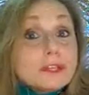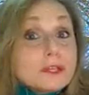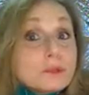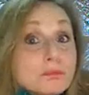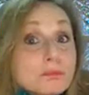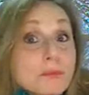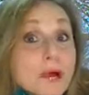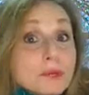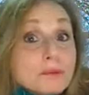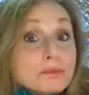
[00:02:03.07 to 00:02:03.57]
it
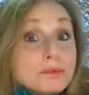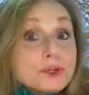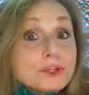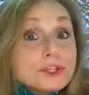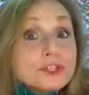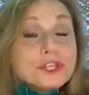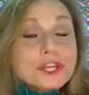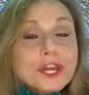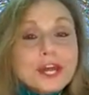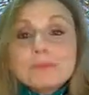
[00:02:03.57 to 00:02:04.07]
might put
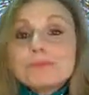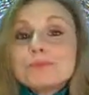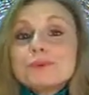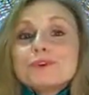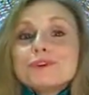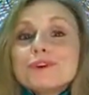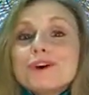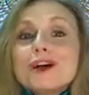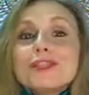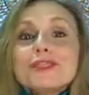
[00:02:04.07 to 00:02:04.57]
a
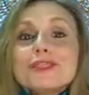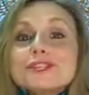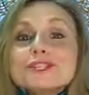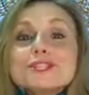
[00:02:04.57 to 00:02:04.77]
damper on the